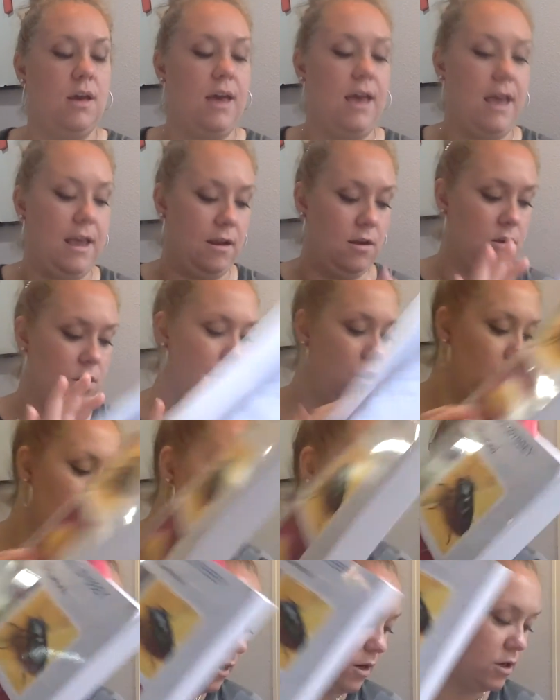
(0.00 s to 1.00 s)
And
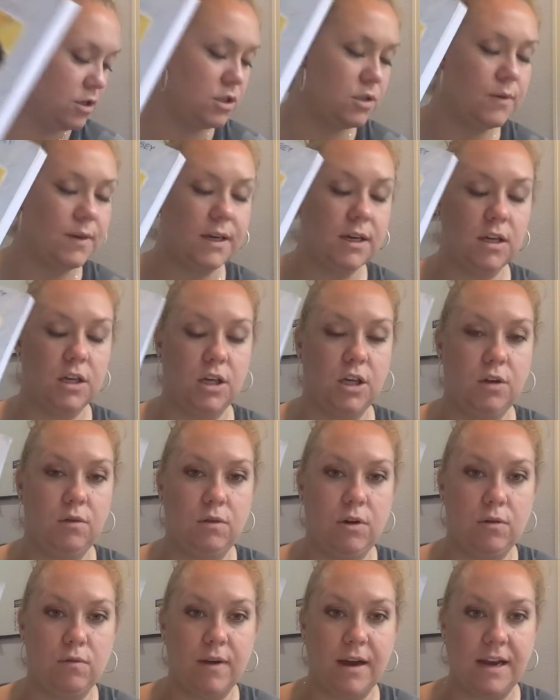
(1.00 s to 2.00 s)
we are doing a
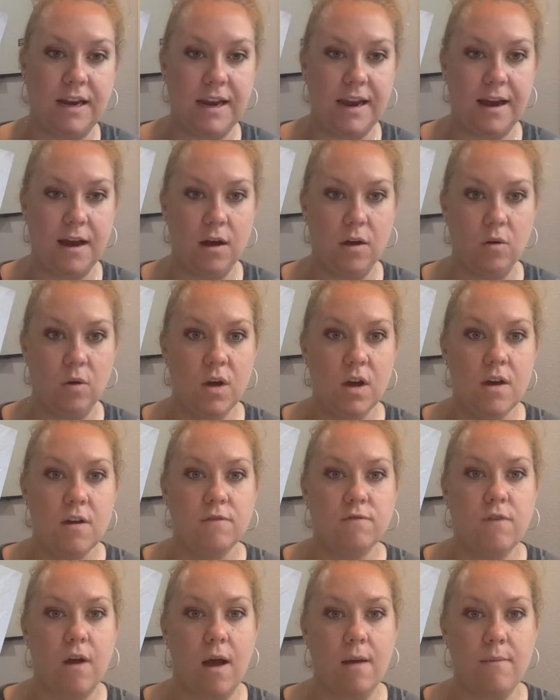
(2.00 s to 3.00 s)
unit right now
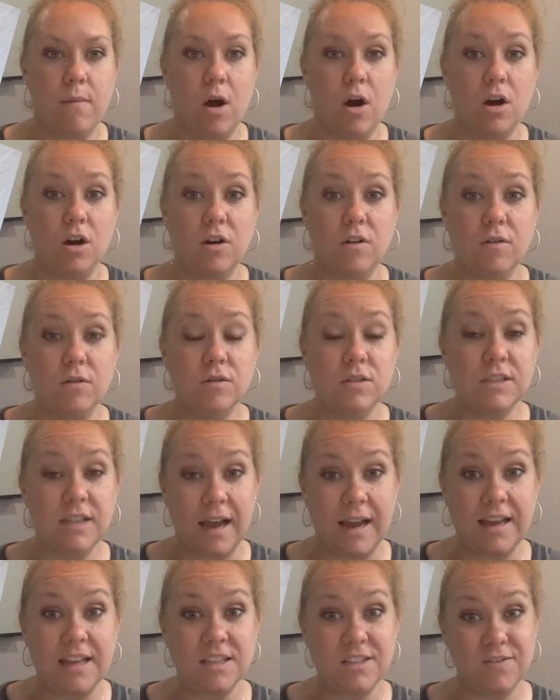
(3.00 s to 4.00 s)
from our
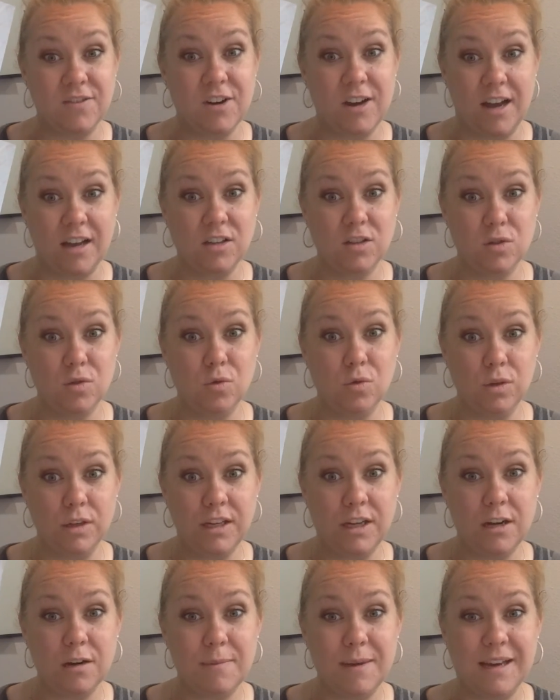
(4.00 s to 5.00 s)
science for next school
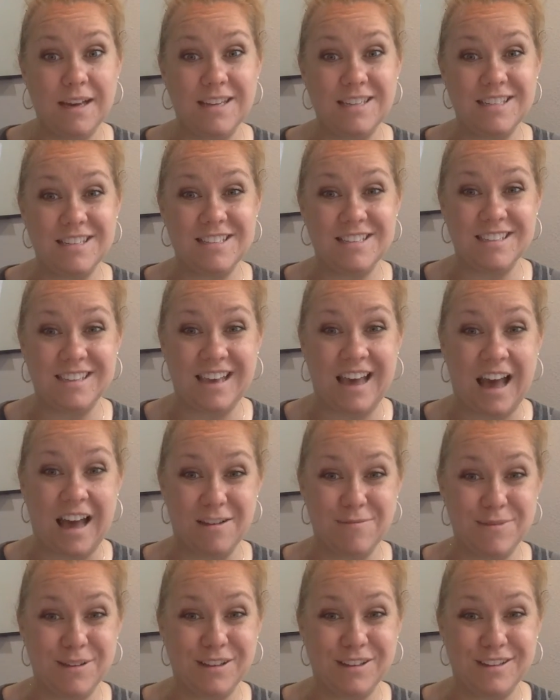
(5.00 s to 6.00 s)
year because it's
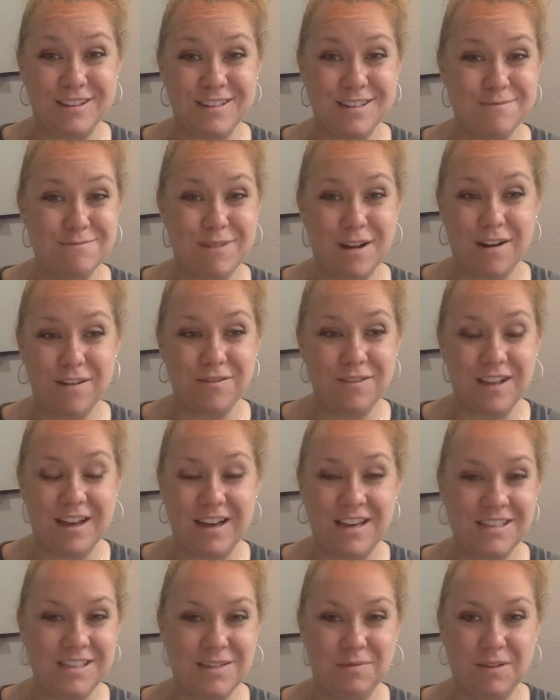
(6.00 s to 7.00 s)
caterpillars and
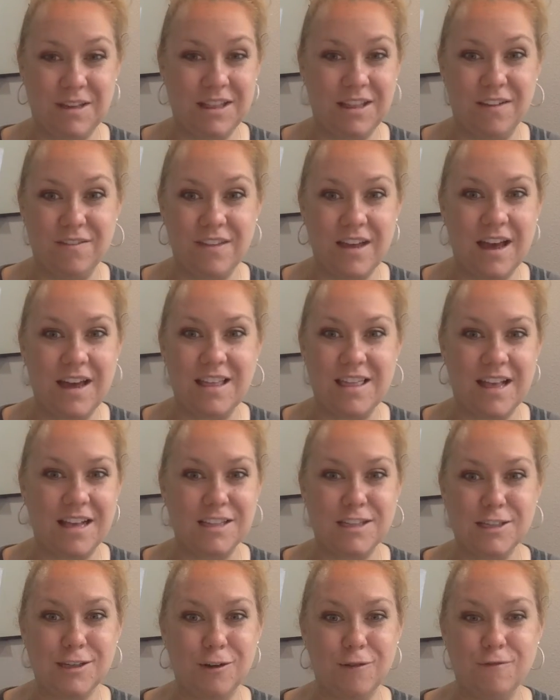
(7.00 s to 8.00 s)
butterflies, and we love that, and
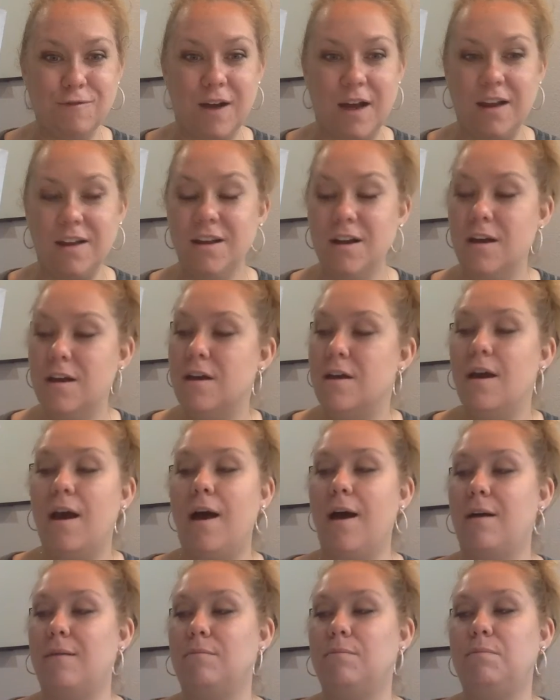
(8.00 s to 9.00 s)
that's so fun.
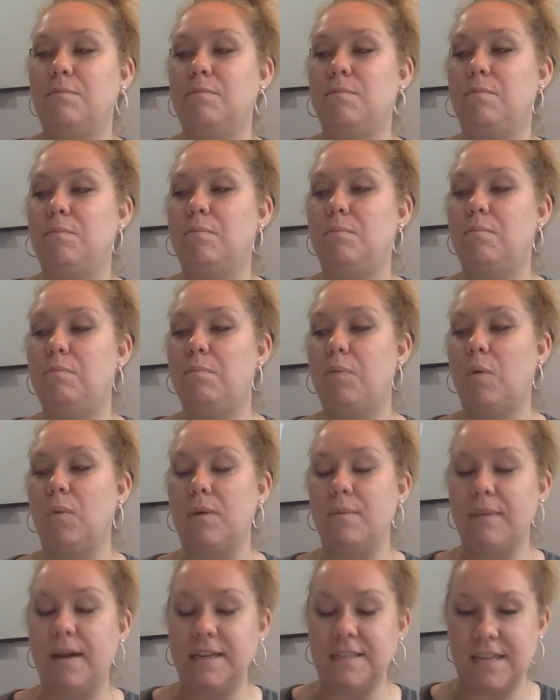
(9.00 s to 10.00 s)
But we
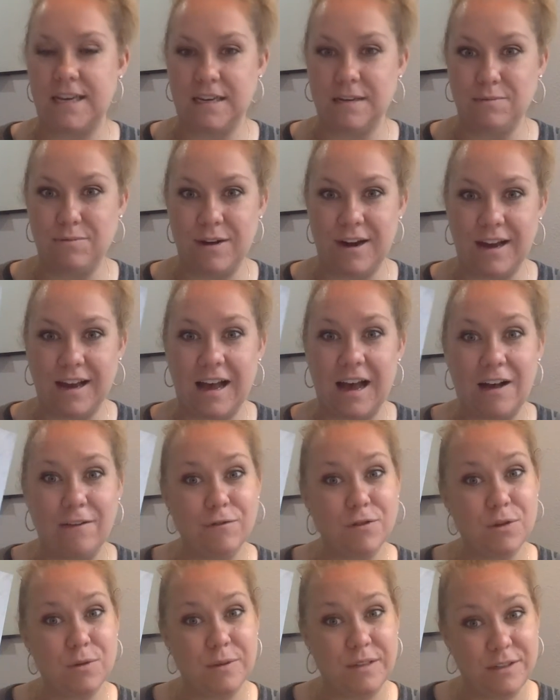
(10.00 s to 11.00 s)
might take a break
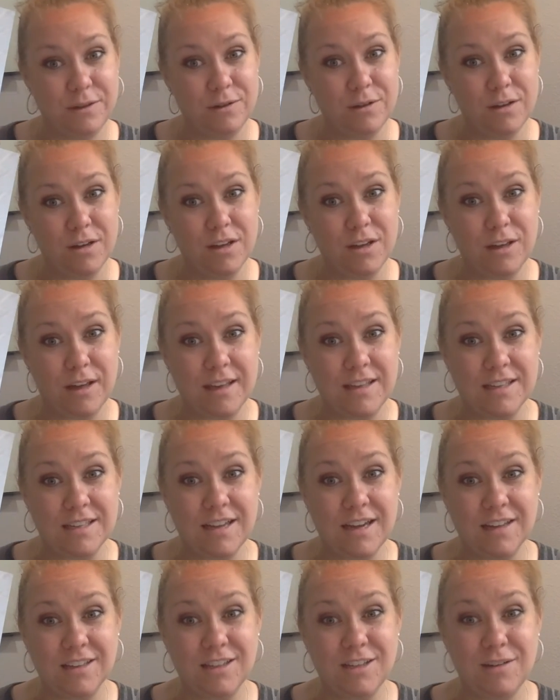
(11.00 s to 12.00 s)
after we do the
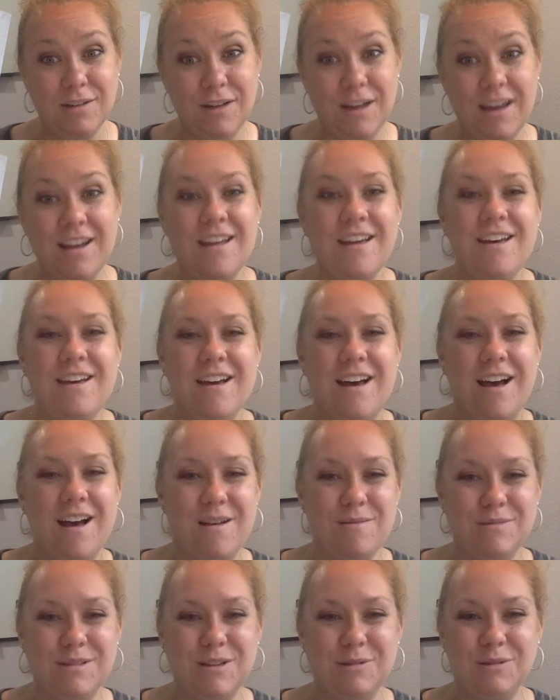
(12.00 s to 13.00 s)
insect unit,
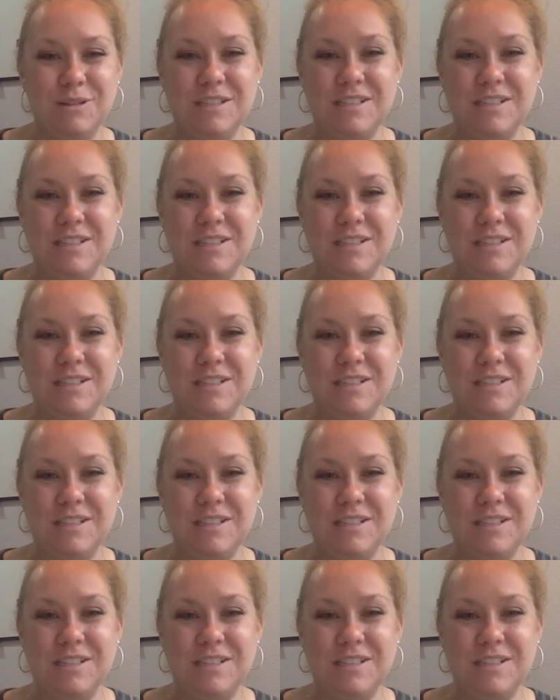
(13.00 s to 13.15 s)
so we'll